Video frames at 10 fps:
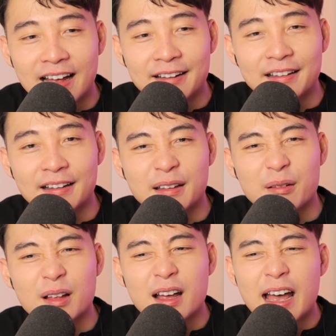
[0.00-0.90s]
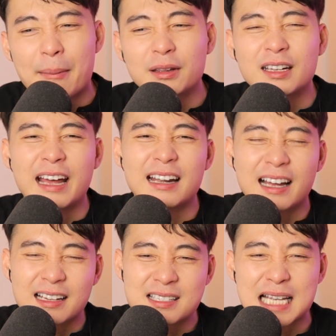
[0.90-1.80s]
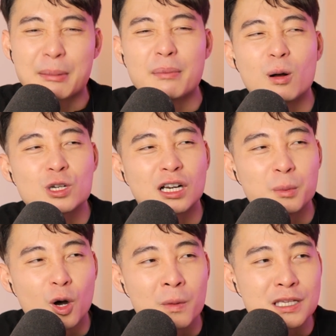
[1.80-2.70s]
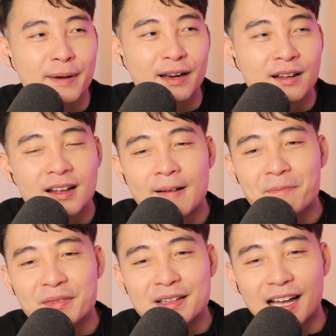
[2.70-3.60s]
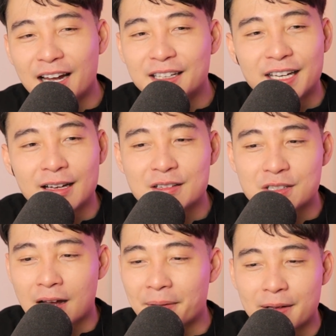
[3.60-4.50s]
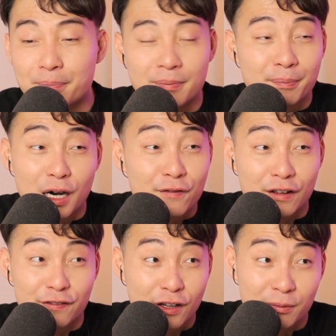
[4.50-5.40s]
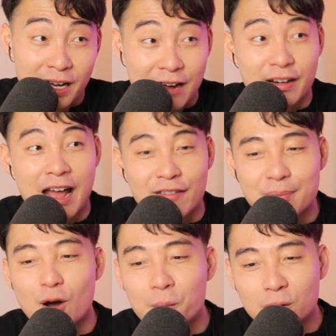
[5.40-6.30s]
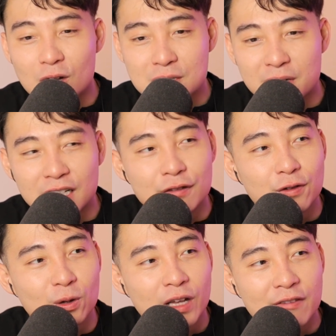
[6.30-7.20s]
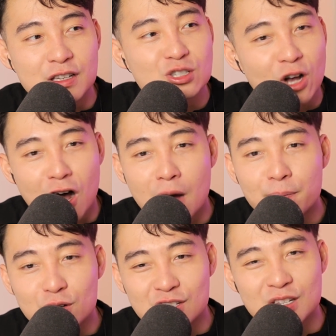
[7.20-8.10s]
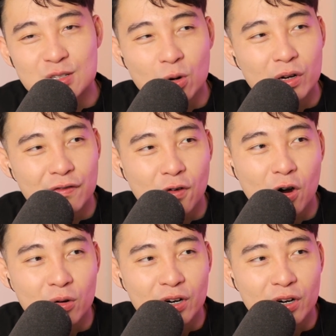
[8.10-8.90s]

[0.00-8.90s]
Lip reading: And Hamilton had like some emotional moments, but Lion King is, perfect film, right? And every moment was meaningful. Every song pushes the story forward.